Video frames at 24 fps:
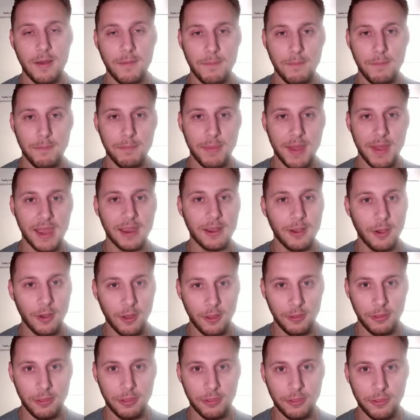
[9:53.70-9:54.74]
back
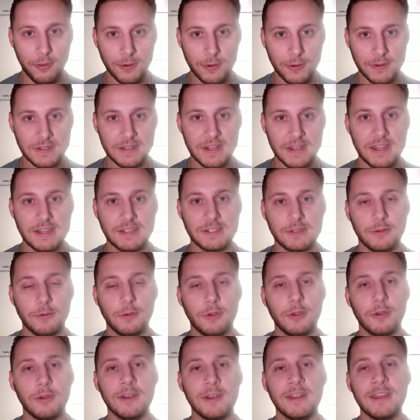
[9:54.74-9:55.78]
on Thursday. So
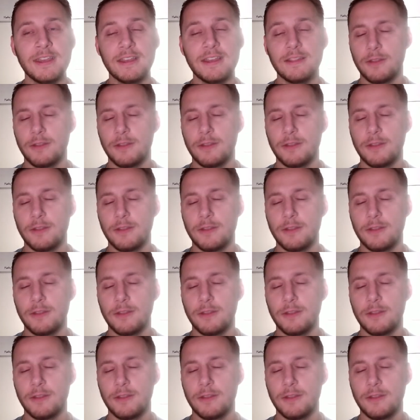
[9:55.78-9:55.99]
good.